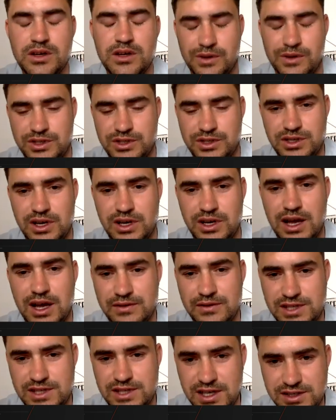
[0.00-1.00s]
which is going to have
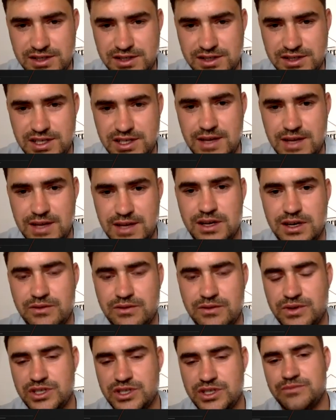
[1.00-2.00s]
6 teams on it,
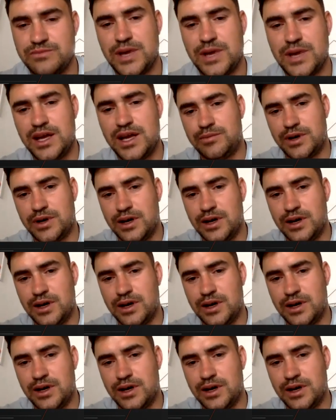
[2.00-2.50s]
which is made up